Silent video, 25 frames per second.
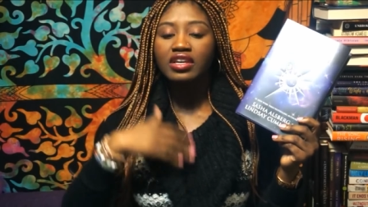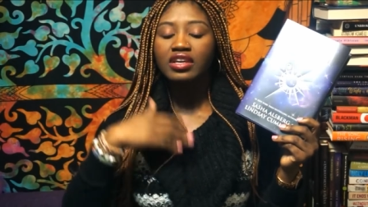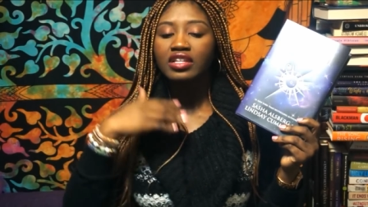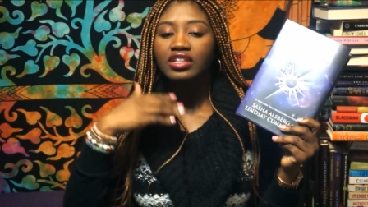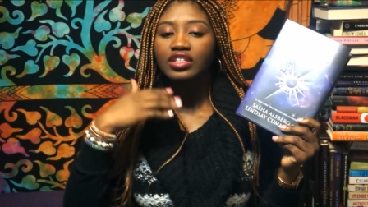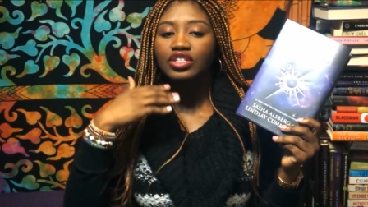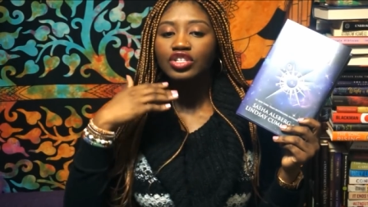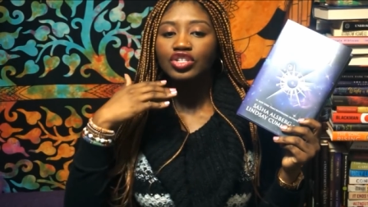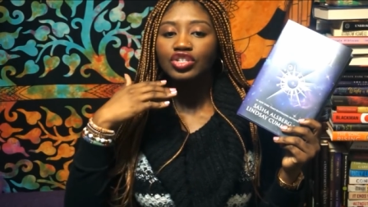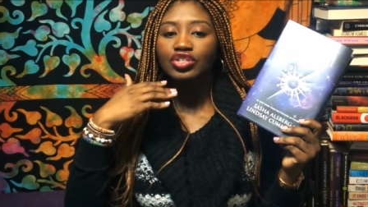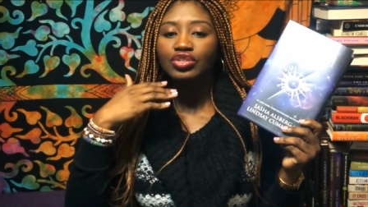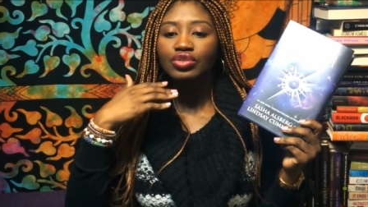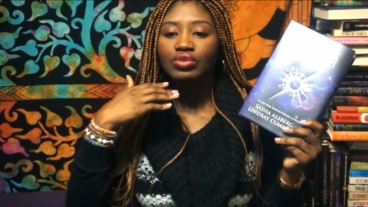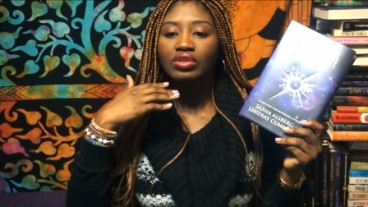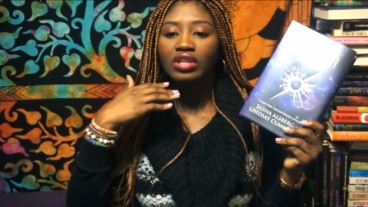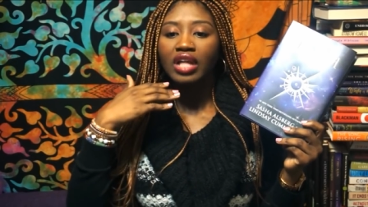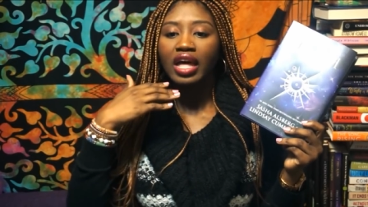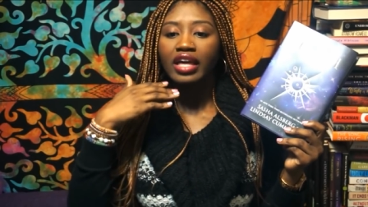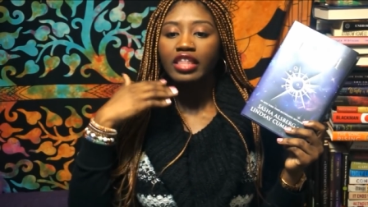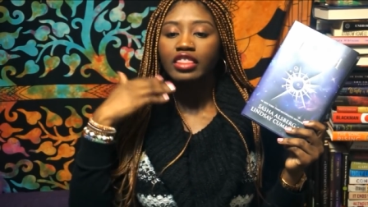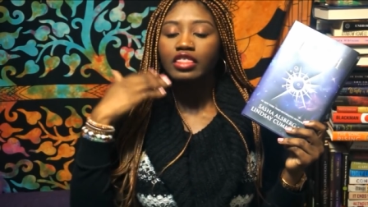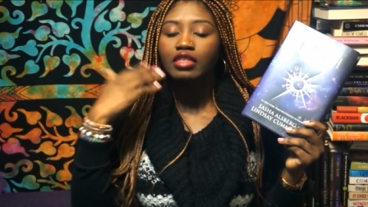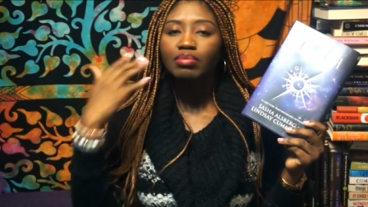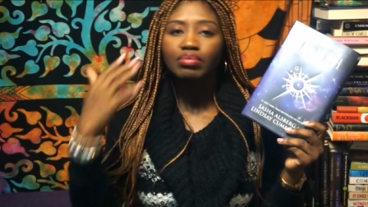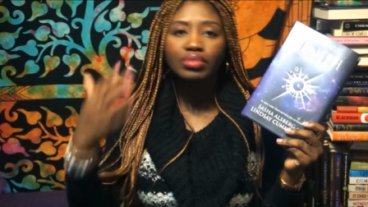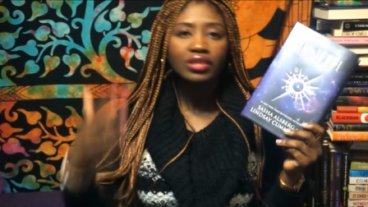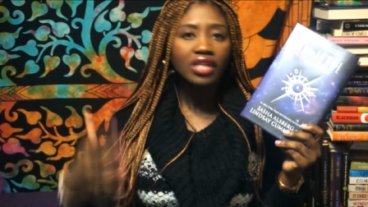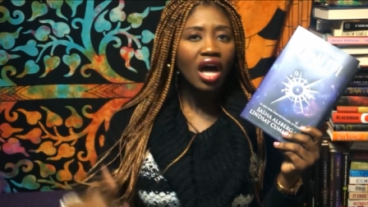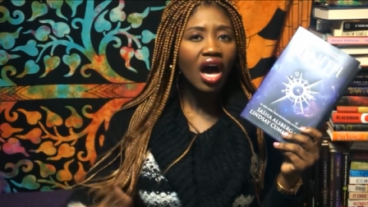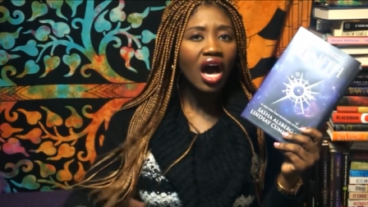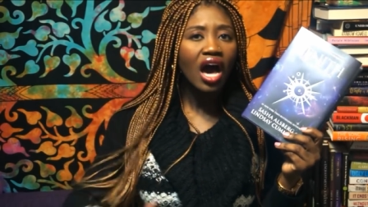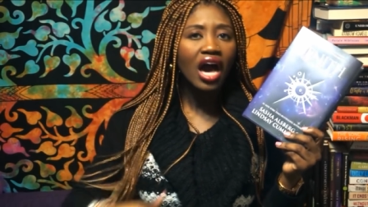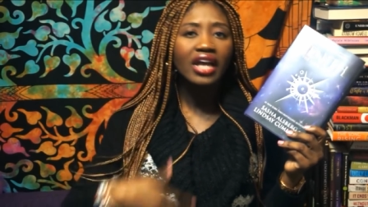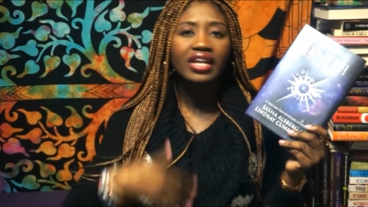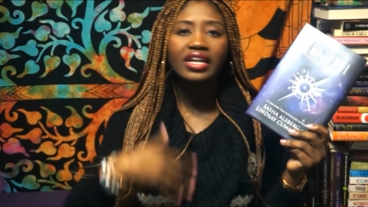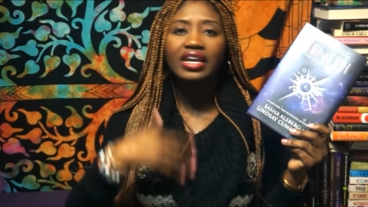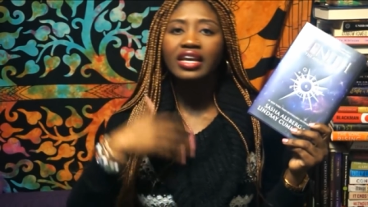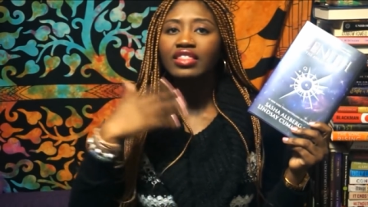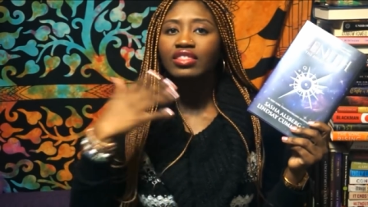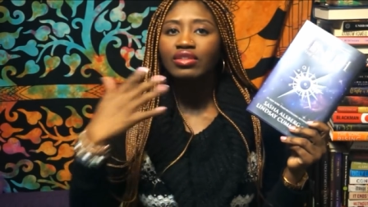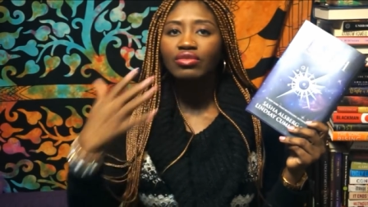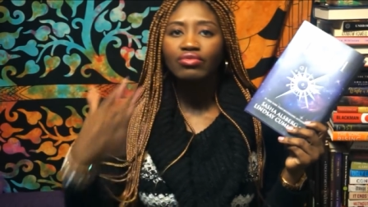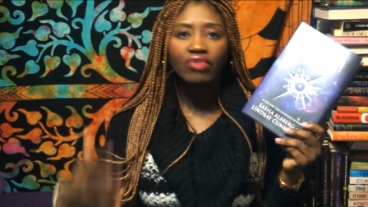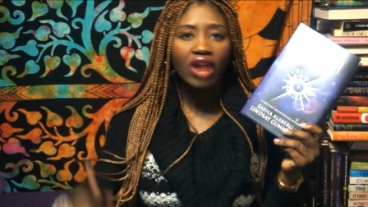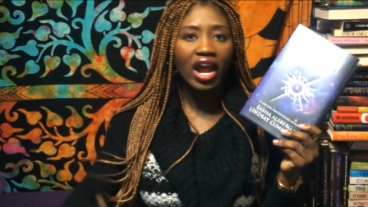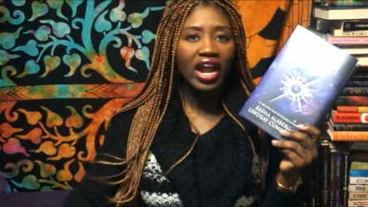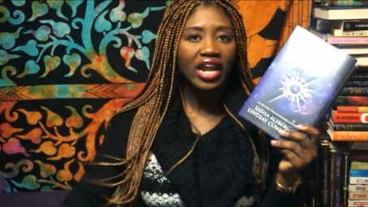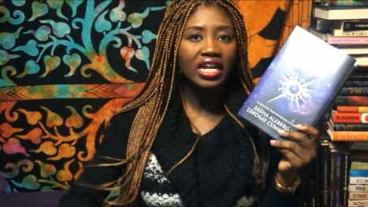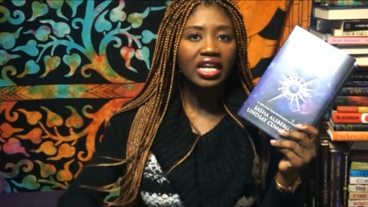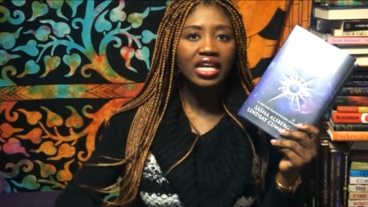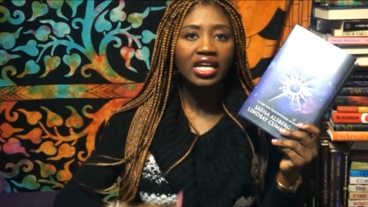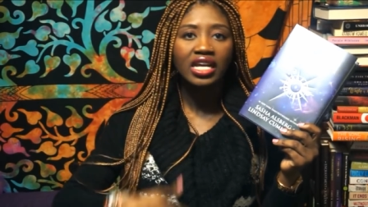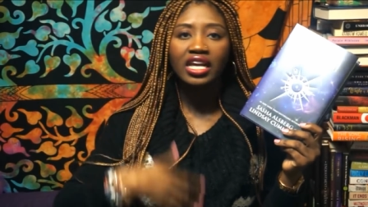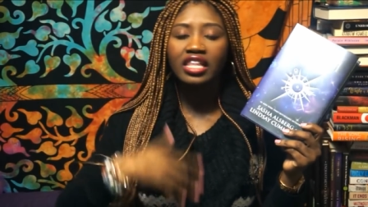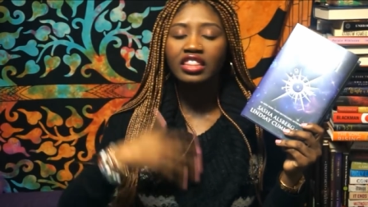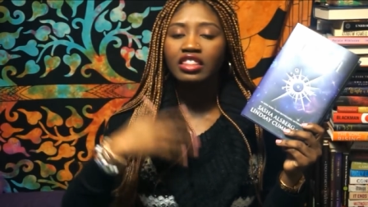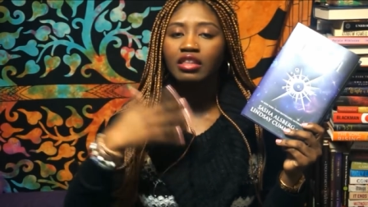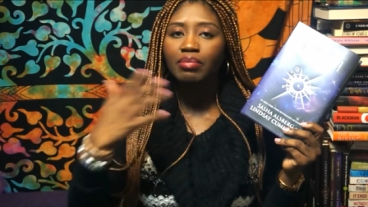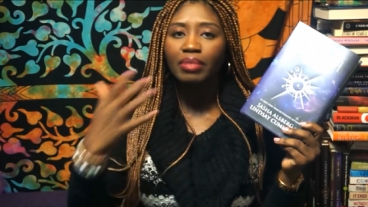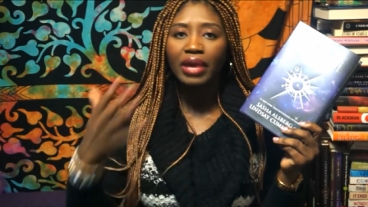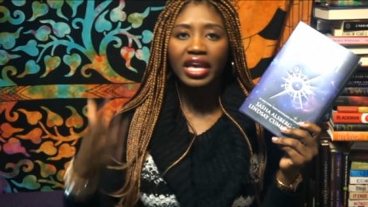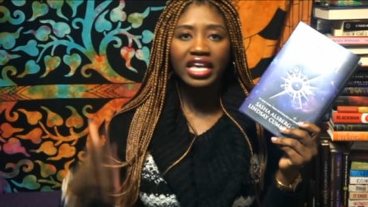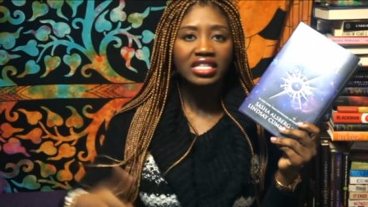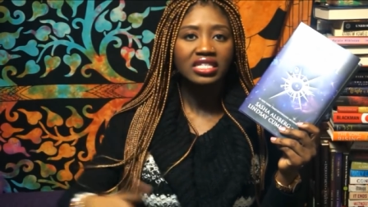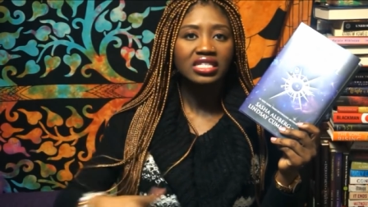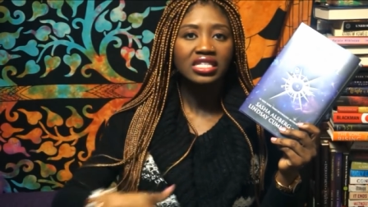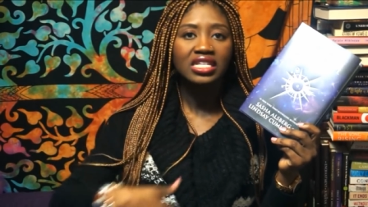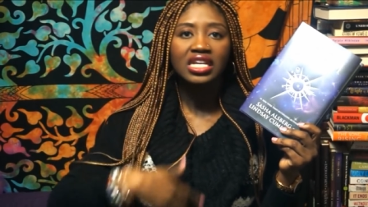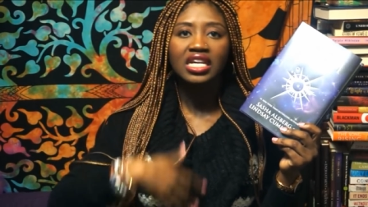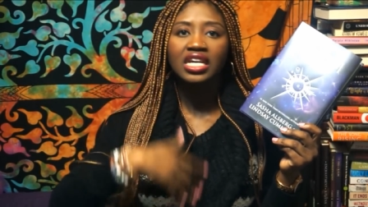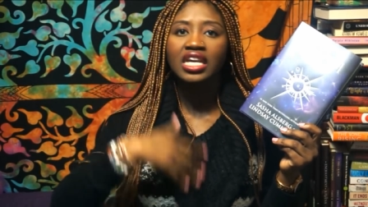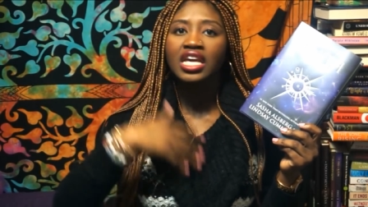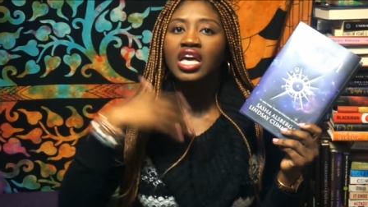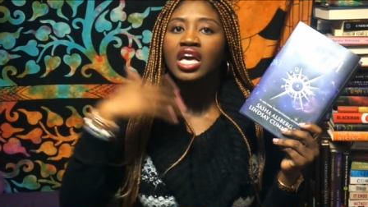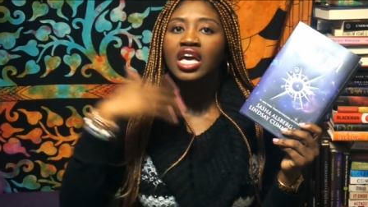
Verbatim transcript: into like the plot and the writing and the pacing